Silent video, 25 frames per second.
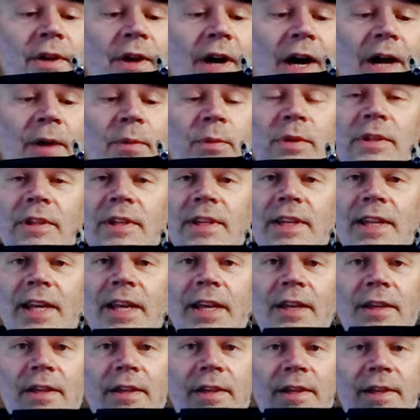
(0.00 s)
I will
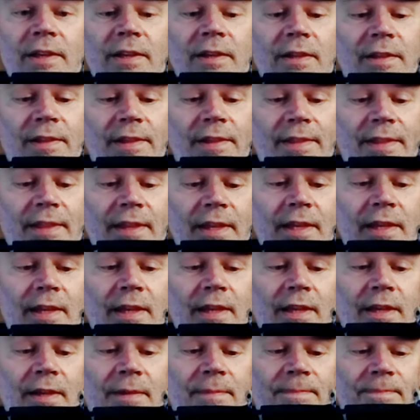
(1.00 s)
link
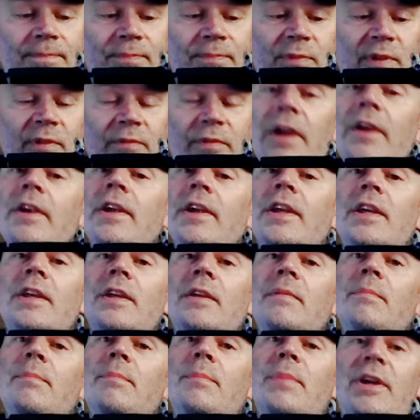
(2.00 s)
the
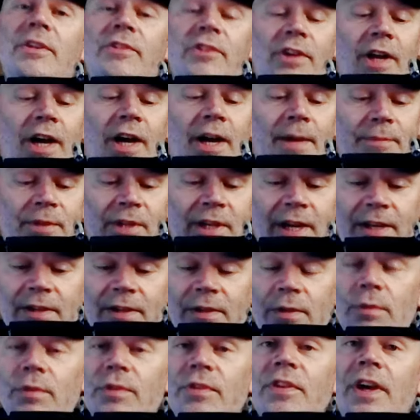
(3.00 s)
very budget optic I
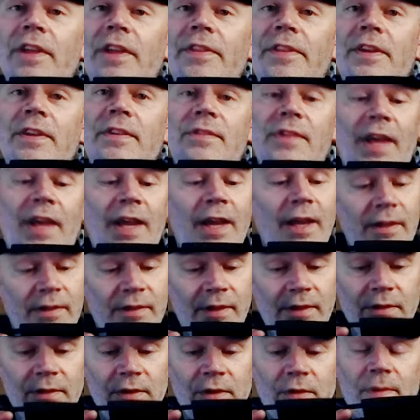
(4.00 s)
used on this and the
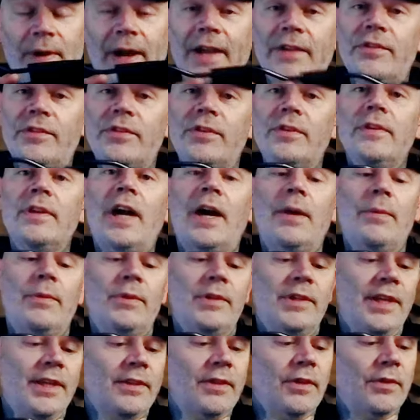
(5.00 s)
little riser. I will
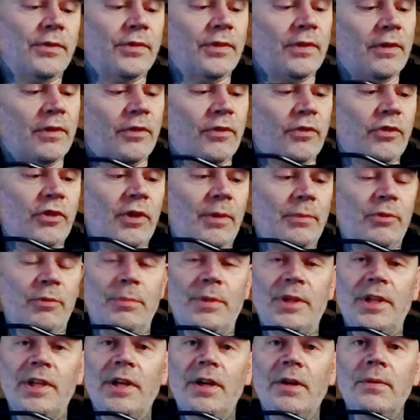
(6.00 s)
link those in the description
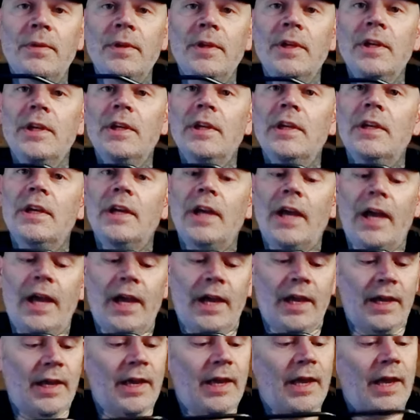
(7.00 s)
below,
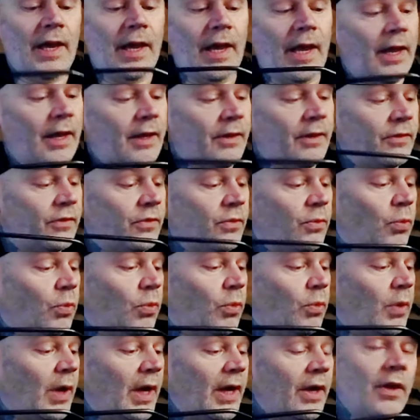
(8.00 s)
as
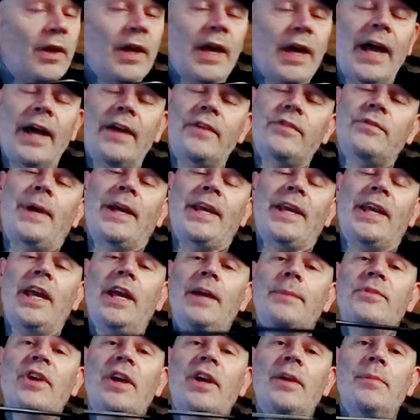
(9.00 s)
well as my
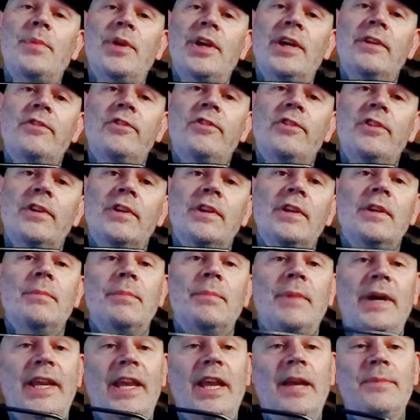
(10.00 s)
campsite page.
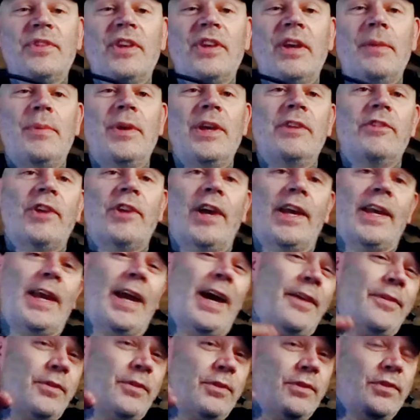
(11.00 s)
My campsite page, I
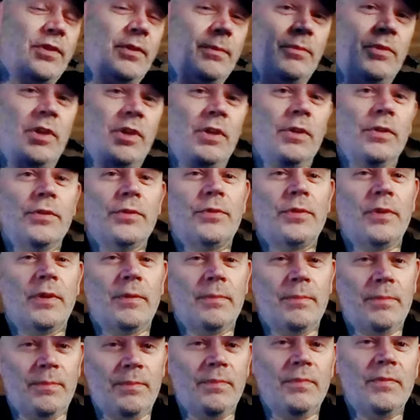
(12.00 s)
gather some deals
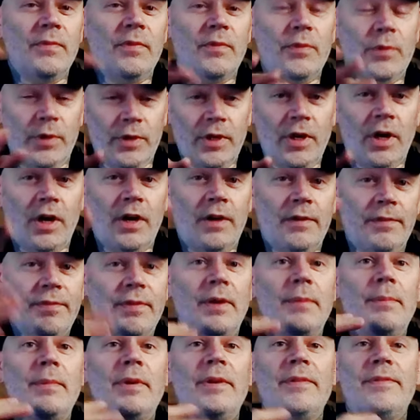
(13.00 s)
from for y'all
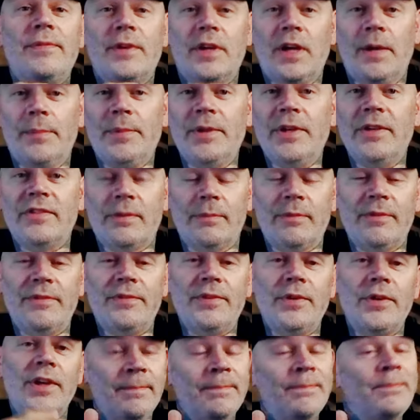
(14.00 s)
from companies I'm
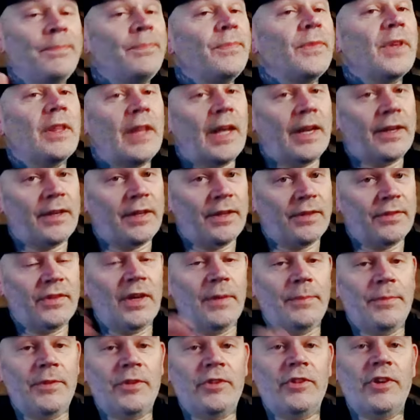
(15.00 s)
affiliated with. That does
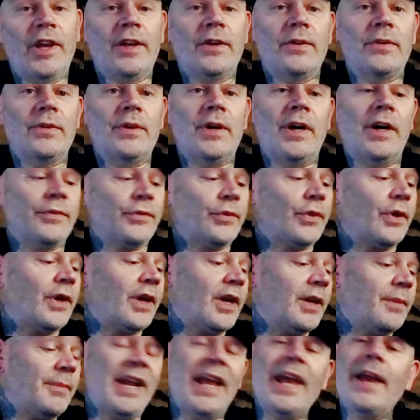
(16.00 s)
help the channel. Also, I
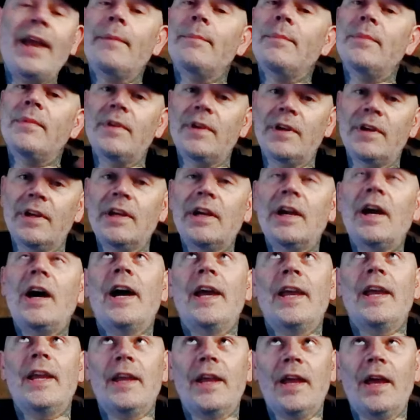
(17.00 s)
am an Am
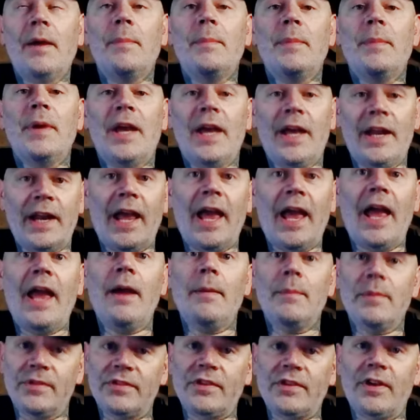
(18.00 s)
I am an
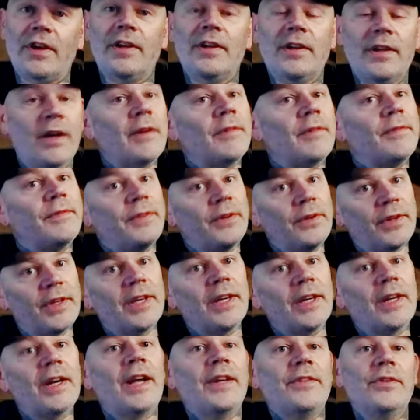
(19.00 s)
Amazon
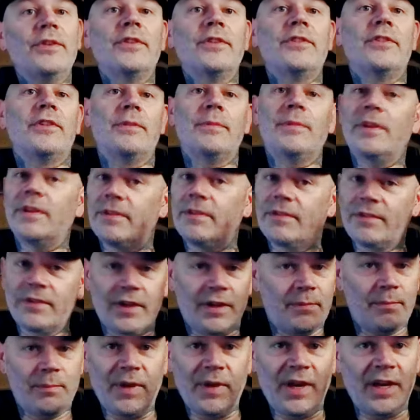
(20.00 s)
affiliate. I told you the
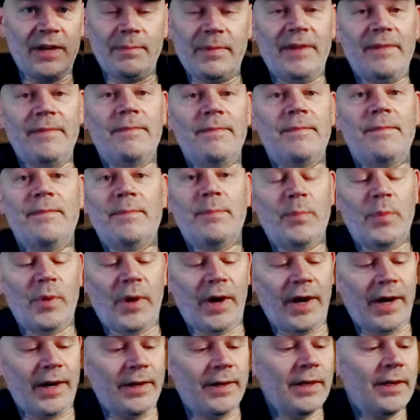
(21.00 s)
sun baked my
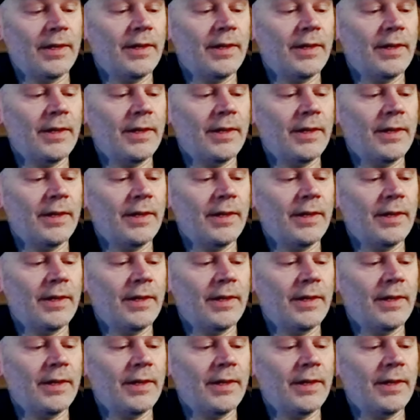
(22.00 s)
brain.